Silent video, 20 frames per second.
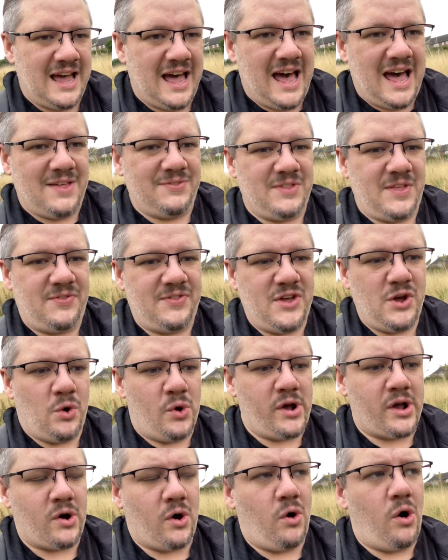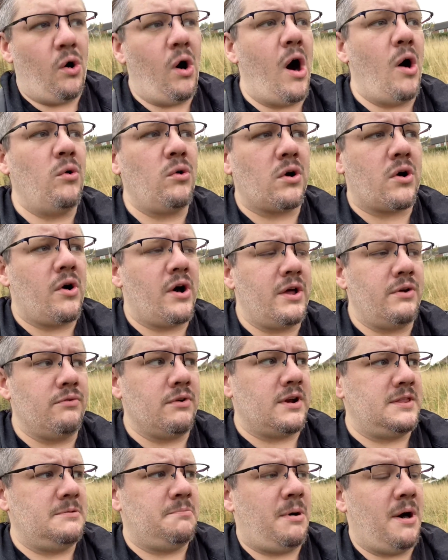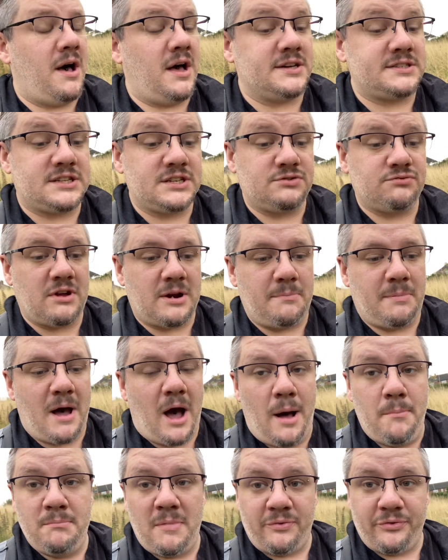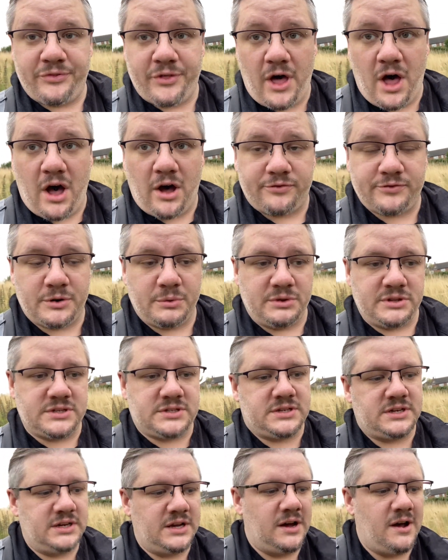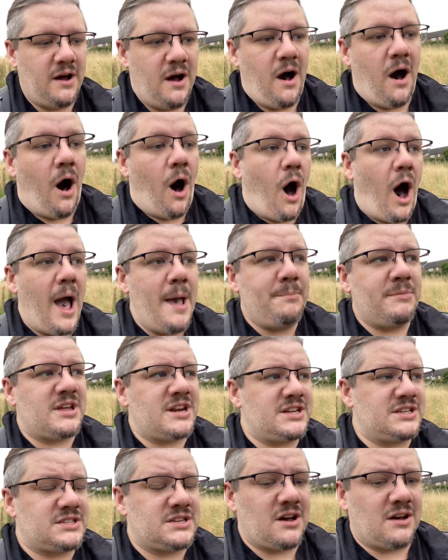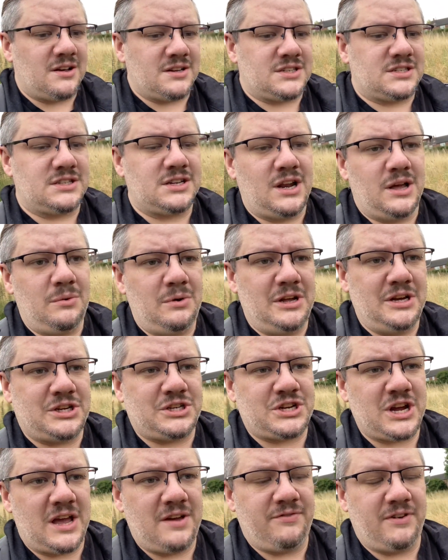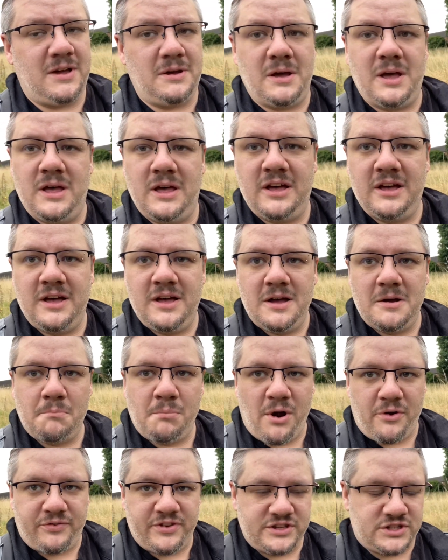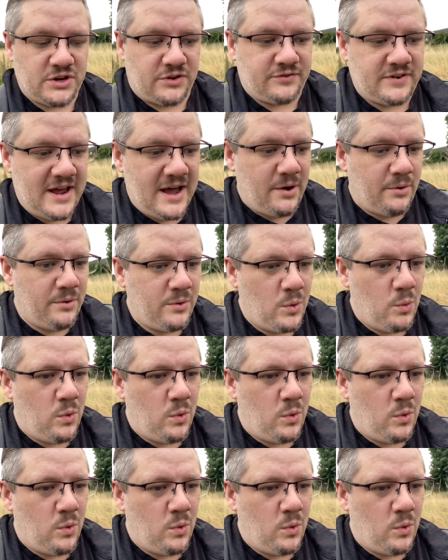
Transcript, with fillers: And then the altcoin run in the past has run about a month afterwards. I'm going to start slowly shaving profits off now.